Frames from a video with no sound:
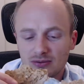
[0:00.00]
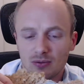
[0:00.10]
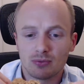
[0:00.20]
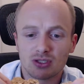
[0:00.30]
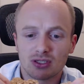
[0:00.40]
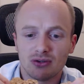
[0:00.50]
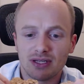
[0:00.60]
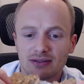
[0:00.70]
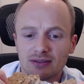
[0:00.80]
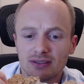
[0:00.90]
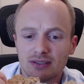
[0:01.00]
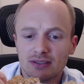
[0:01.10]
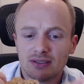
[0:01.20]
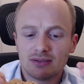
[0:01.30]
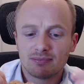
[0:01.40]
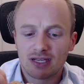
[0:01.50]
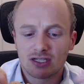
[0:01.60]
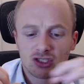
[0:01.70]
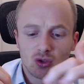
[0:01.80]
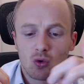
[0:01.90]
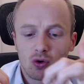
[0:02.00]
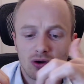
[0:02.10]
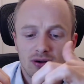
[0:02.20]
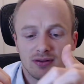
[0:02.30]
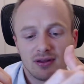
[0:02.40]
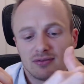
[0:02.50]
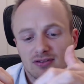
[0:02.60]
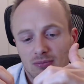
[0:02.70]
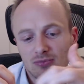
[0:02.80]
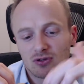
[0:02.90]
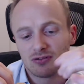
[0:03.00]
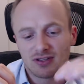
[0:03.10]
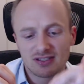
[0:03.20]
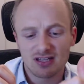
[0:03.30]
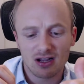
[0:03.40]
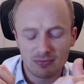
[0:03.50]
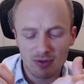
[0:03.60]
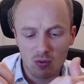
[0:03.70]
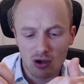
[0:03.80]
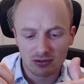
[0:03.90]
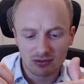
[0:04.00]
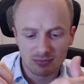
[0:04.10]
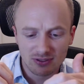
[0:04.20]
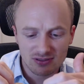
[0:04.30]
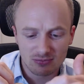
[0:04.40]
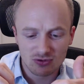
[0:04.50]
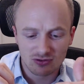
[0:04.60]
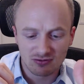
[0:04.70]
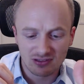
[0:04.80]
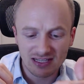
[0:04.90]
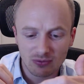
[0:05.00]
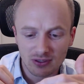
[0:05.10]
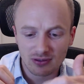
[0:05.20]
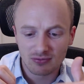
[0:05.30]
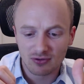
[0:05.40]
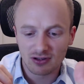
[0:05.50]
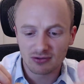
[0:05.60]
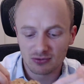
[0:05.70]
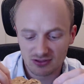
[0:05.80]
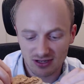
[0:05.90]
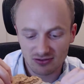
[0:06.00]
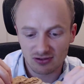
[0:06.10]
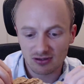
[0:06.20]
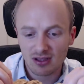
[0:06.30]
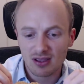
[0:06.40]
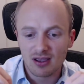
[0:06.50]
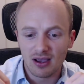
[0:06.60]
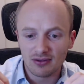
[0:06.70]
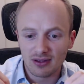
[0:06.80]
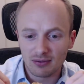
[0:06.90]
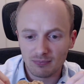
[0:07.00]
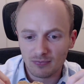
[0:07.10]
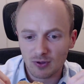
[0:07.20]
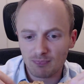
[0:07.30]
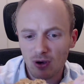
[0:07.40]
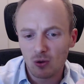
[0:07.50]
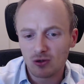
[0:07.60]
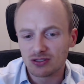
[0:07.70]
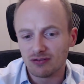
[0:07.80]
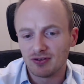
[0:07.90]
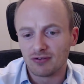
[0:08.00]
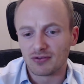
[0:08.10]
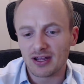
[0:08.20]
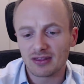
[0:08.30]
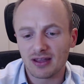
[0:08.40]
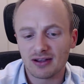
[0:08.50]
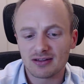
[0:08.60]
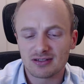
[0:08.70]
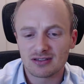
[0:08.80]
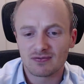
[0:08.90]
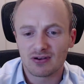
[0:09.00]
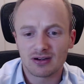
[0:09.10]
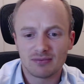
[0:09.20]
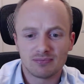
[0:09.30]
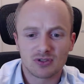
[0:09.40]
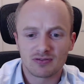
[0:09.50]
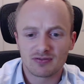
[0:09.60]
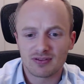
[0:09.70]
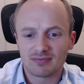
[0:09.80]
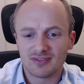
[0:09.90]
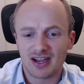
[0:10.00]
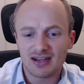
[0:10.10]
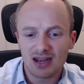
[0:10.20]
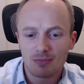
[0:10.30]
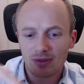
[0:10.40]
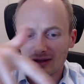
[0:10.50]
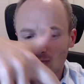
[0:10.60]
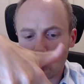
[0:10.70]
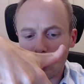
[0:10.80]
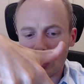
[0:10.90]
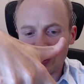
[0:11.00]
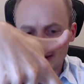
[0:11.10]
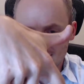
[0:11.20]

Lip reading: would you call that? Like shore, and then some sort of, it's not going to be water, but some sort of liquid running through the center. And then the pose of the Wraith Knight is this very sort of dynamic, wide